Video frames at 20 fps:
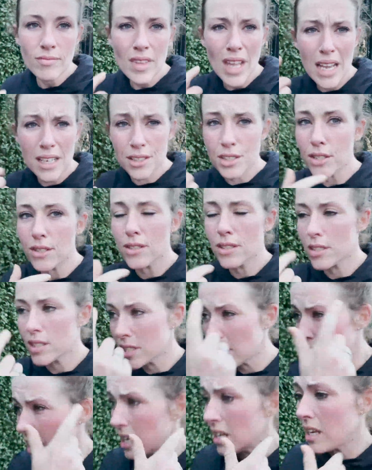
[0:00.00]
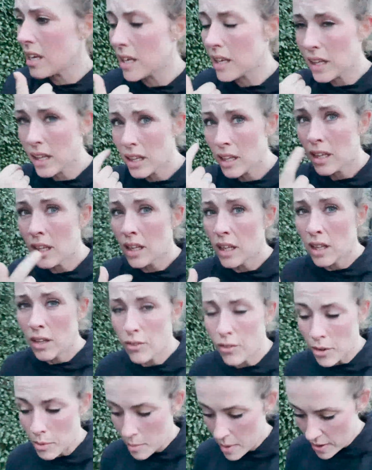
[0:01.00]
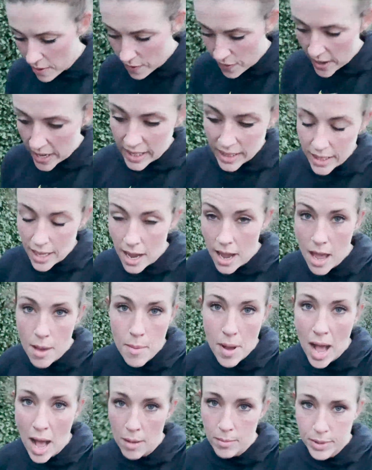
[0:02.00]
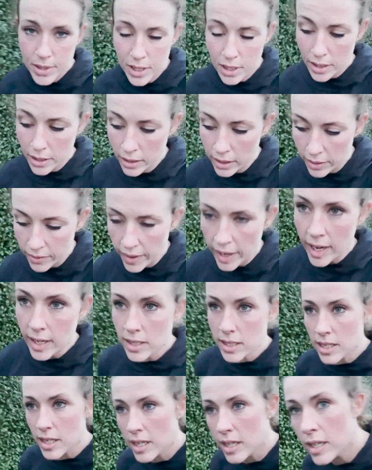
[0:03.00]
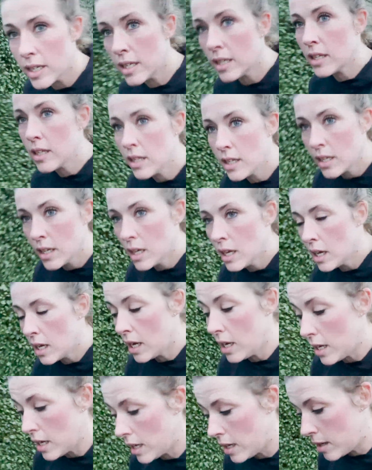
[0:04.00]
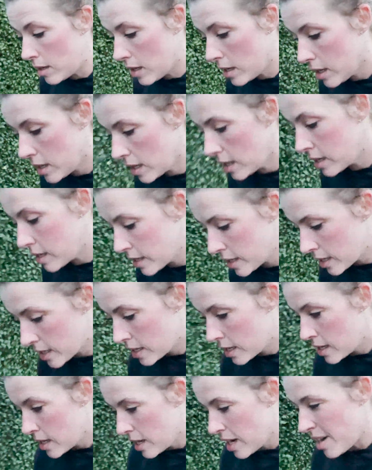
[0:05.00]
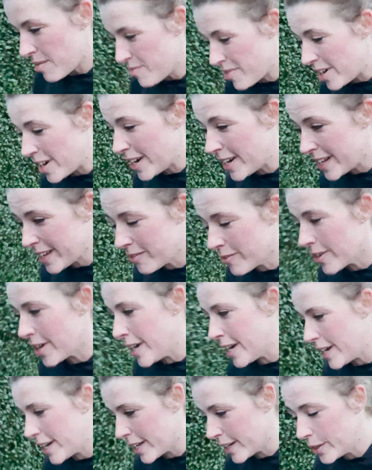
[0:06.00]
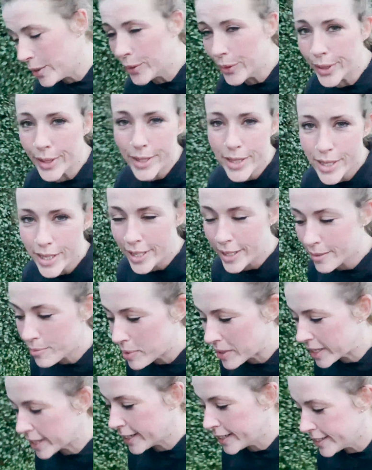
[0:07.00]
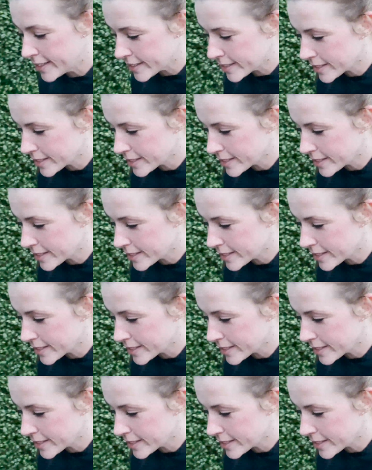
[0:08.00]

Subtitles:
As you can see from my face, I am absolutely wrecked. I'm really annoyed too, because